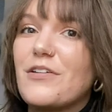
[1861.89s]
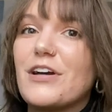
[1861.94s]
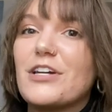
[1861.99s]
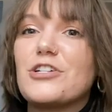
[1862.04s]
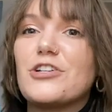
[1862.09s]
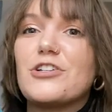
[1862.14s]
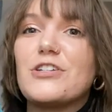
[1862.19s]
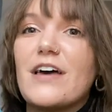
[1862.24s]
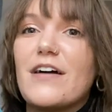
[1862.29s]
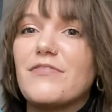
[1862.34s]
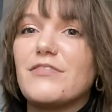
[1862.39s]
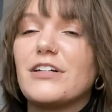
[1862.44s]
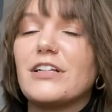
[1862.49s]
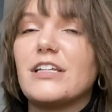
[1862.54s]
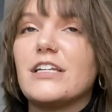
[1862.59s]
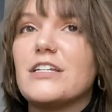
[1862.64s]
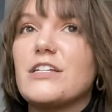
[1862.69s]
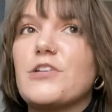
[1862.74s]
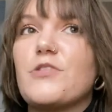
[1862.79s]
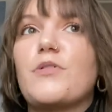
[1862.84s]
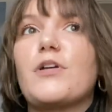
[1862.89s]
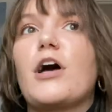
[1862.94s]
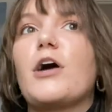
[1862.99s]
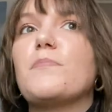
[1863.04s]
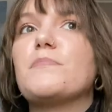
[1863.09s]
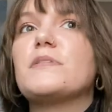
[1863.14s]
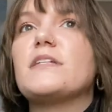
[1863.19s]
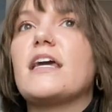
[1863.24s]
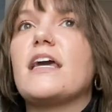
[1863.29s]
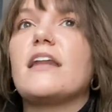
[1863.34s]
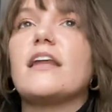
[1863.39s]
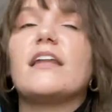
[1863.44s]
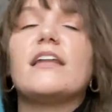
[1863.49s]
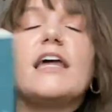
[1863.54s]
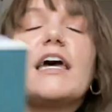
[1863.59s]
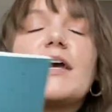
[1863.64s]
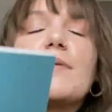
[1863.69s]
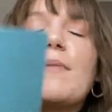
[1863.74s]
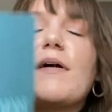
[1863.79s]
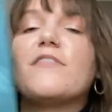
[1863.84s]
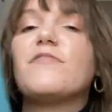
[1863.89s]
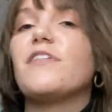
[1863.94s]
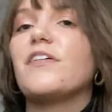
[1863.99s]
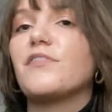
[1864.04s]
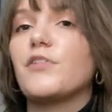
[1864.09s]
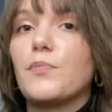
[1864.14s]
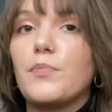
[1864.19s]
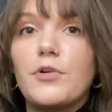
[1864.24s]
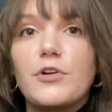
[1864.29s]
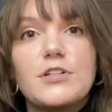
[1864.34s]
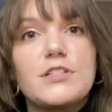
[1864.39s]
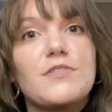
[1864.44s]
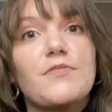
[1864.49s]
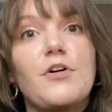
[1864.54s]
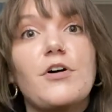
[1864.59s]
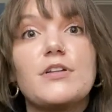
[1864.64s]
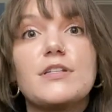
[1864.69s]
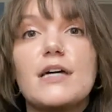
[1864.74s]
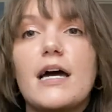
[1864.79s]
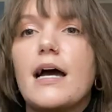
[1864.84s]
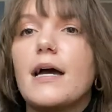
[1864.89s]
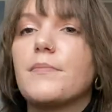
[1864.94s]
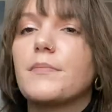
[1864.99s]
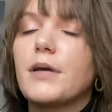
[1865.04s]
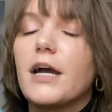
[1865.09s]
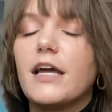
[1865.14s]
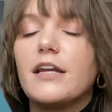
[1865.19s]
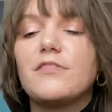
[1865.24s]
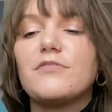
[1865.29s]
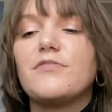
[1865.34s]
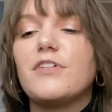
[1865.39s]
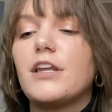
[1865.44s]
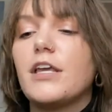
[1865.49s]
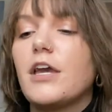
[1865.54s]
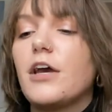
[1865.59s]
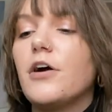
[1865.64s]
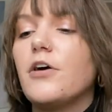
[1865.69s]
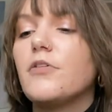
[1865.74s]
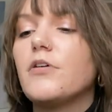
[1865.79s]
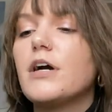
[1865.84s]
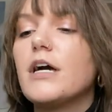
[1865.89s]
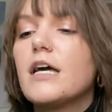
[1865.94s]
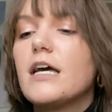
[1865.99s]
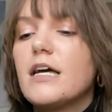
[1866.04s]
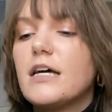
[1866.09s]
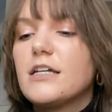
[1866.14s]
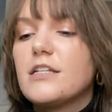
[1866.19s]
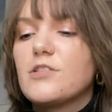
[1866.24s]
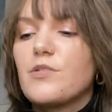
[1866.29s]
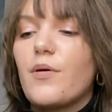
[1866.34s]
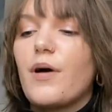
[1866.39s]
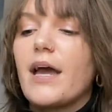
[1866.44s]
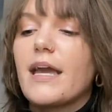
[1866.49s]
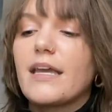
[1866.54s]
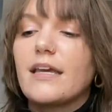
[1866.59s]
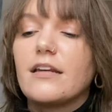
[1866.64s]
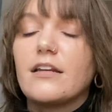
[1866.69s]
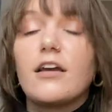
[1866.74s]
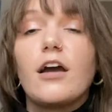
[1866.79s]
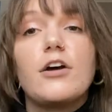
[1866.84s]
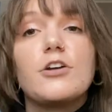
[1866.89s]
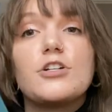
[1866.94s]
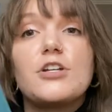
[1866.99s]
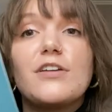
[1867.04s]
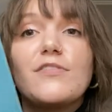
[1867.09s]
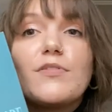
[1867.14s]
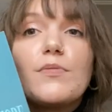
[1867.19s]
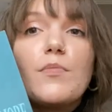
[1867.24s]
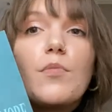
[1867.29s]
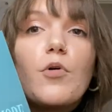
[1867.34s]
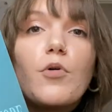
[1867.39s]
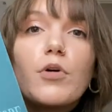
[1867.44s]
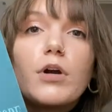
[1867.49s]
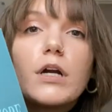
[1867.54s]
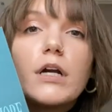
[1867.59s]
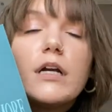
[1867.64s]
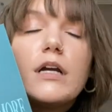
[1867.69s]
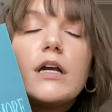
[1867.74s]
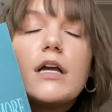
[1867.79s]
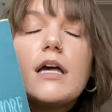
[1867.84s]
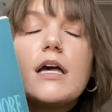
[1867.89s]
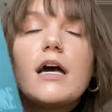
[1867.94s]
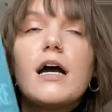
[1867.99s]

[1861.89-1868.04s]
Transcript: I should definitely do an updated, like, my favorite books of all time kind of video, so I can gush even more.